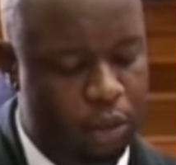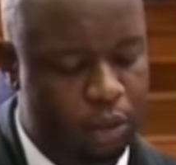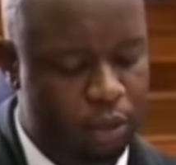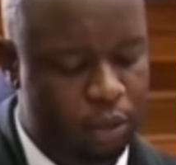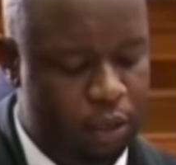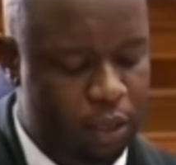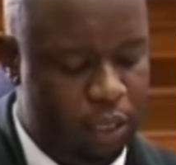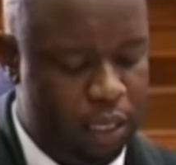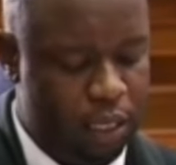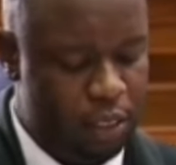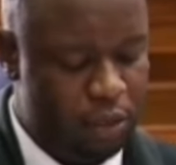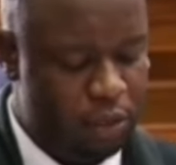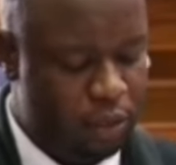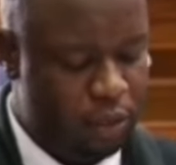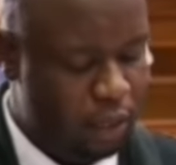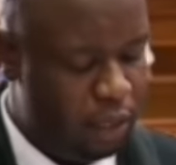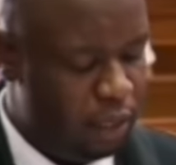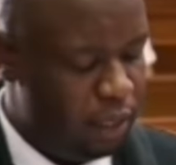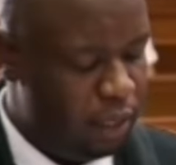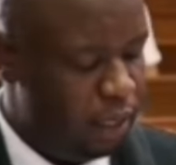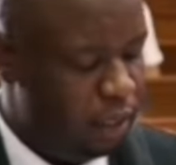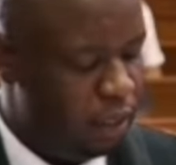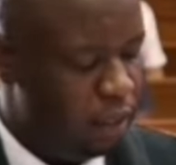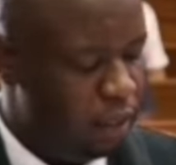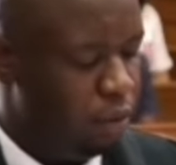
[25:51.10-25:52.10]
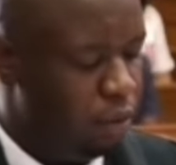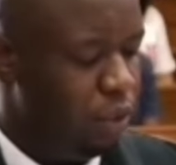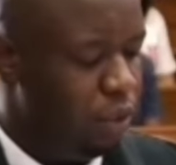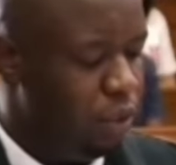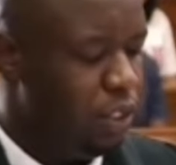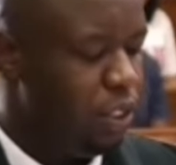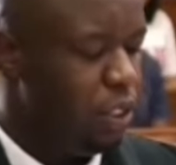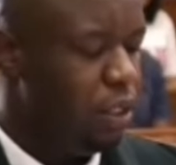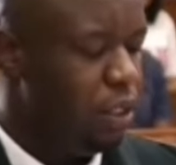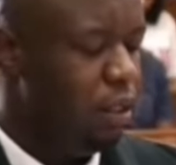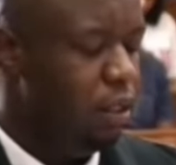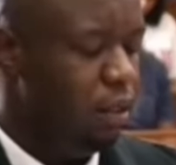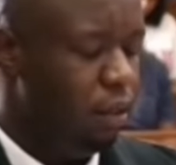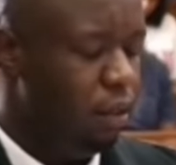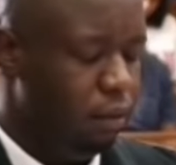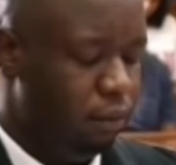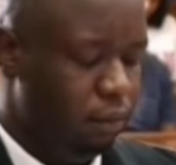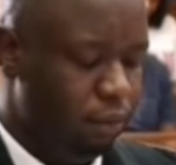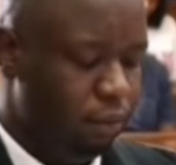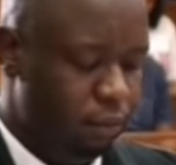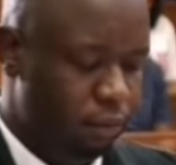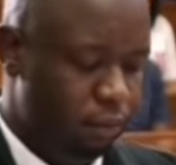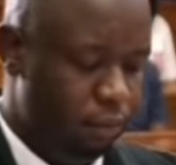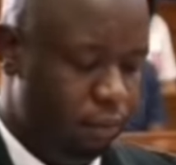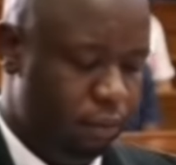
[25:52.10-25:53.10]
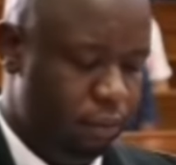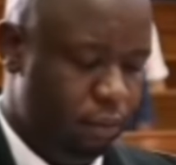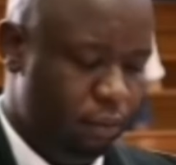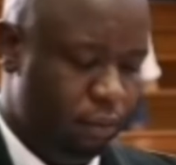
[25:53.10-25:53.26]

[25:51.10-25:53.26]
How were you dressed on the dating question?